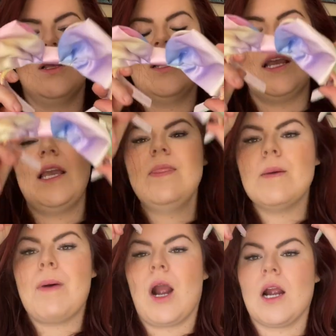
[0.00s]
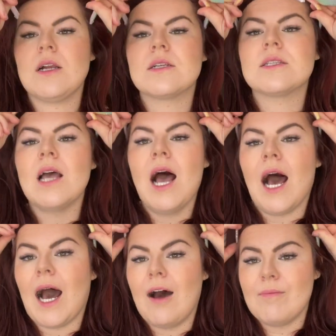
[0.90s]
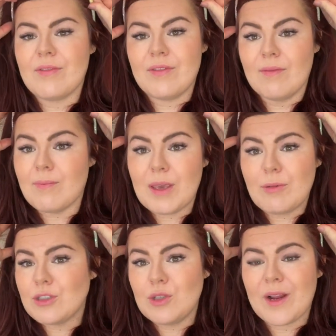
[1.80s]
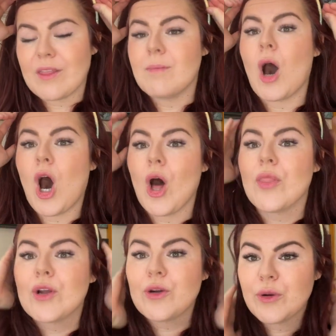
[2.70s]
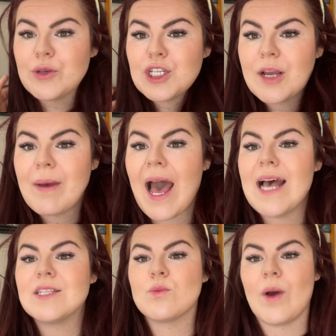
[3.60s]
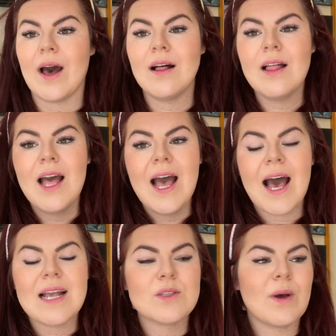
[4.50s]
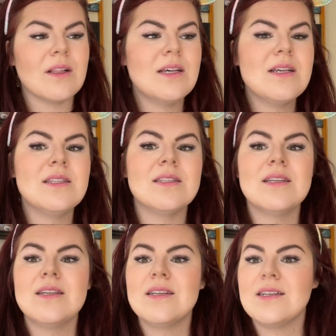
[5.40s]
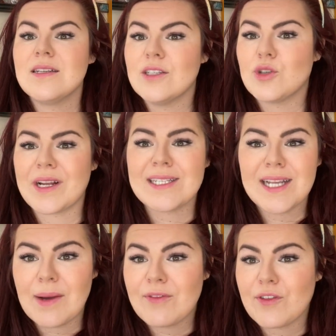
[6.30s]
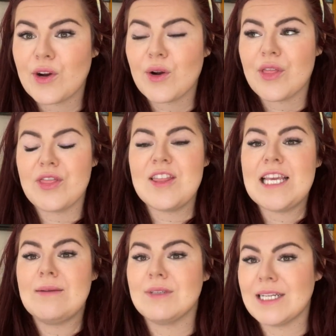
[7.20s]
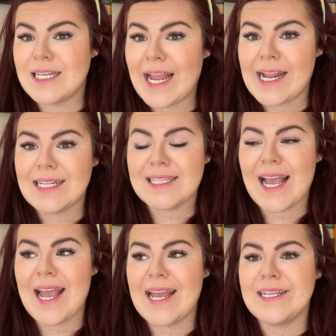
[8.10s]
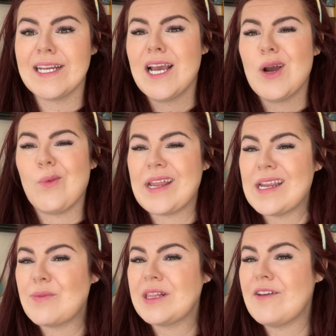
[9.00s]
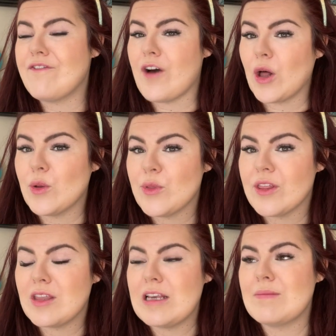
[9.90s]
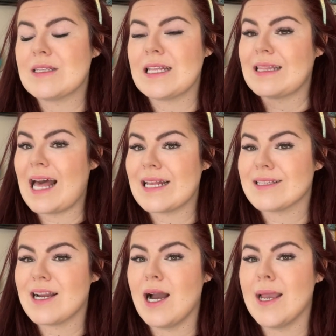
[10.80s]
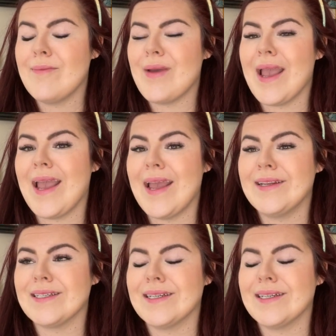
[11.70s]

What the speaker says: in the parks. People do wear them on the cruise ship as well as dressing up for themed nights. And we didn't really follow the themes last time, and